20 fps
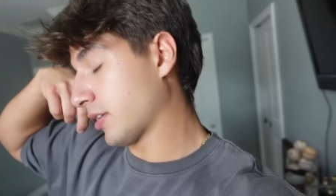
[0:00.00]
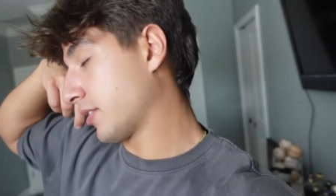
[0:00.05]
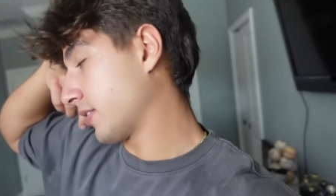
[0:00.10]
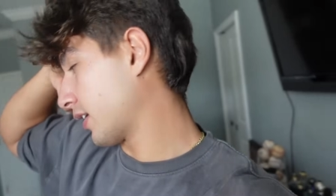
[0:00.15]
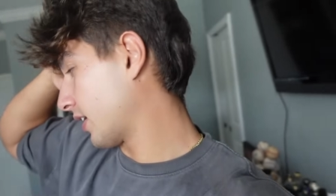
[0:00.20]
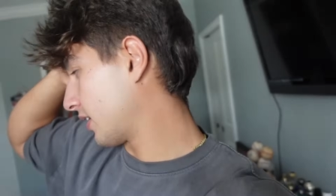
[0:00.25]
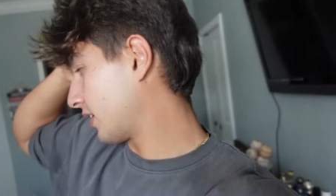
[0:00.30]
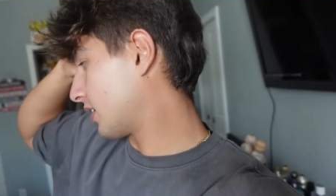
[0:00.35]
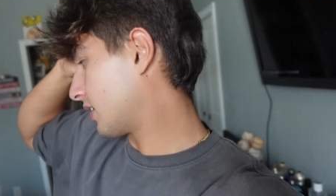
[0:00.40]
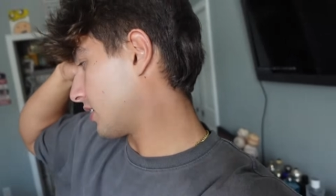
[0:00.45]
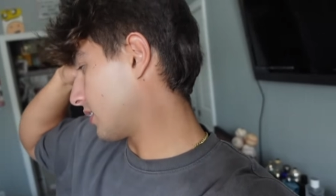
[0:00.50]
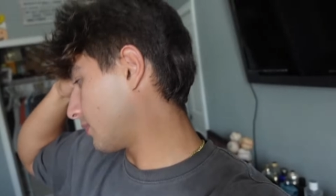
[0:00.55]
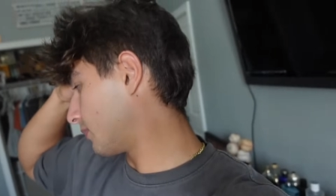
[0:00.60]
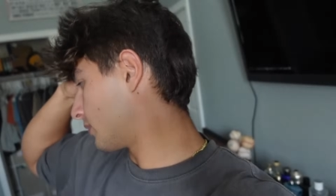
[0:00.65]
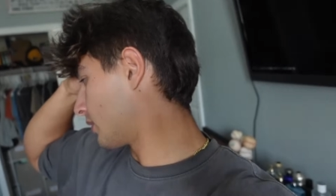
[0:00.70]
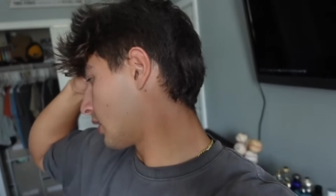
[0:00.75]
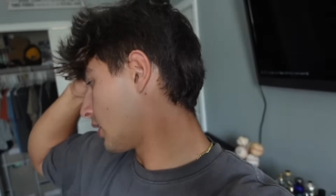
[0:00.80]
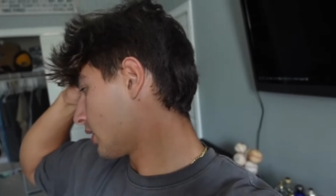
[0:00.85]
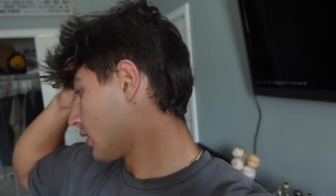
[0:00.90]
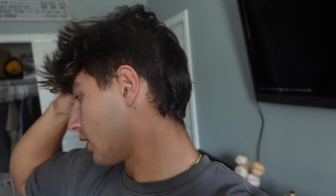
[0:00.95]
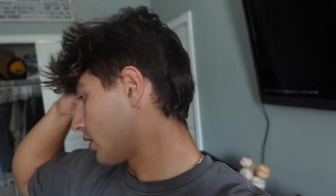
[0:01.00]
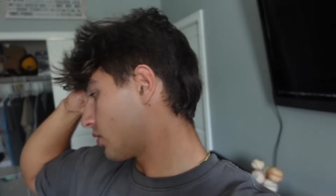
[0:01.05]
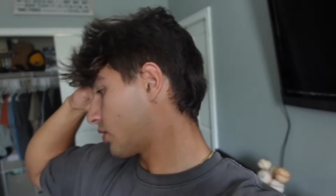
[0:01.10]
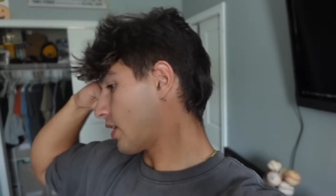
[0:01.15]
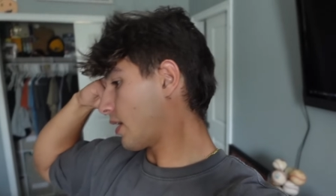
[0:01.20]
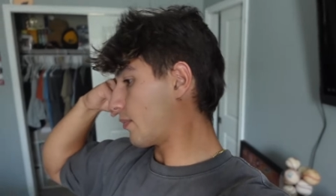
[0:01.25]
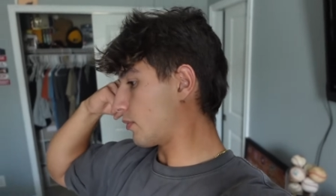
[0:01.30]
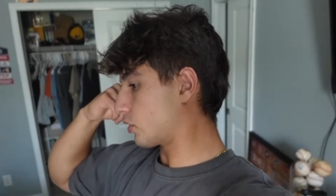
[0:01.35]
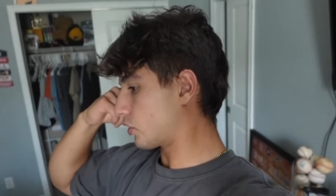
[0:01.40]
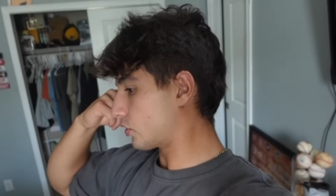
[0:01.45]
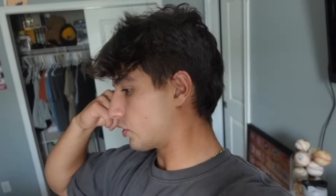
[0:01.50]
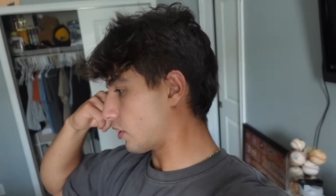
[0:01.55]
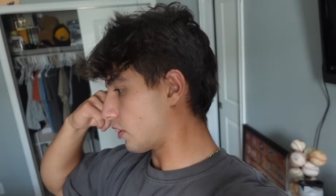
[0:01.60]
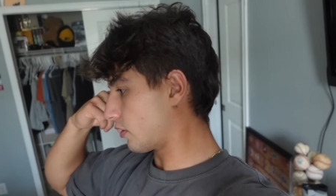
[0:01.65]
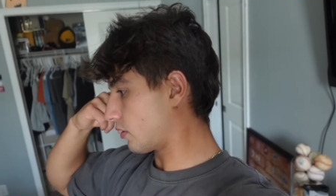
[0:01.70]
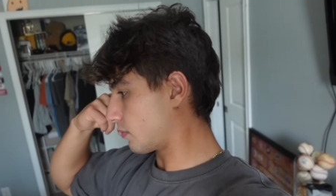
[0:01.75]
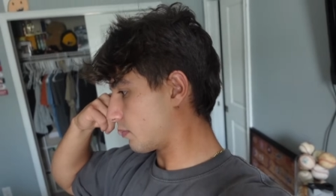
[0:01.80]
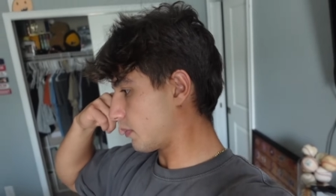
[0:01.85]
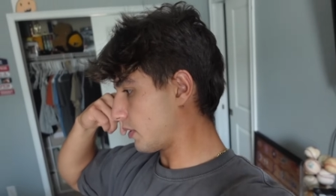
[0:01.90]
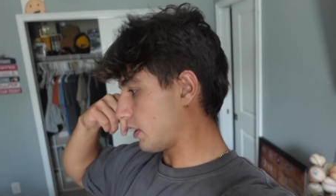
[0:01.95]
I do that. Um, so yeah, I'm going to
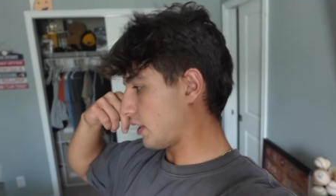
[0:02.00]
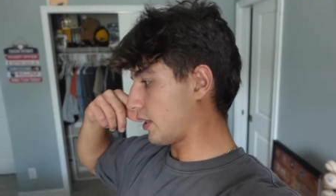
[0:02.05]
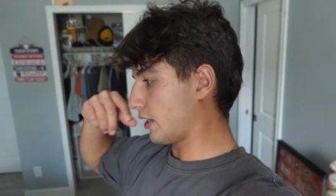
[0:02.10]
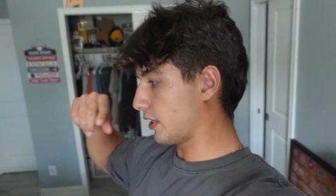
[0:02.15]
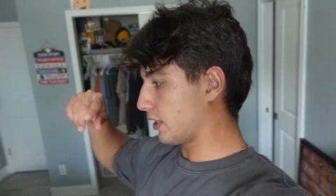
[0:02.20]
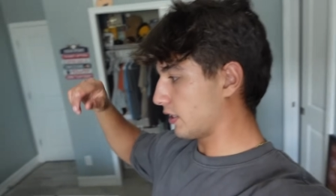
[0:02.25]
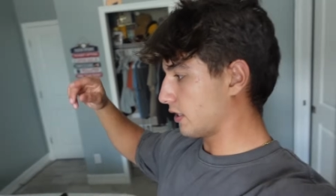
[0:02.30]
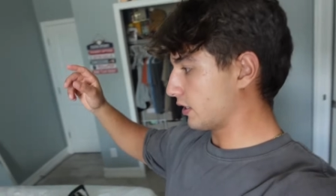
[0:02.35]
start by